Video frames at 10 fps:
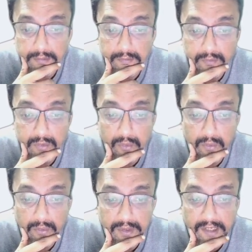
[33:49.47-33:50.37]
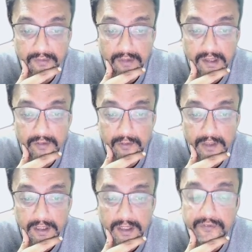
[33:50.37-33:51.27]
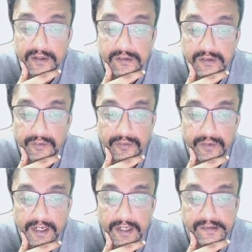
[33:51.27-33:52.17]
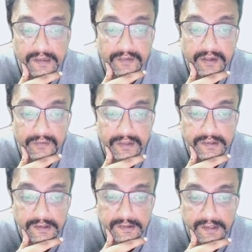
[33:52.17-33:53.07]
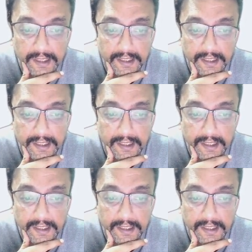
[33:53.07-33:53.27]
So that will give the difference of Relic 7 versus Relic